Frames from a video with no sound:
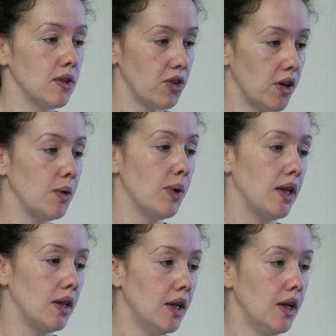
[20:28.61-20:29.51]
so very
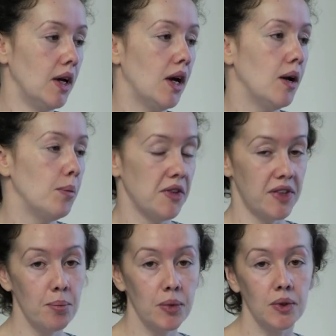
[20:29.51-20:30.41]
well
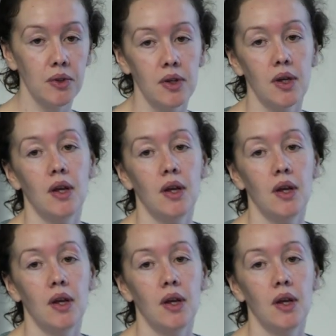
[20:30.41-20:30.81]
assembled,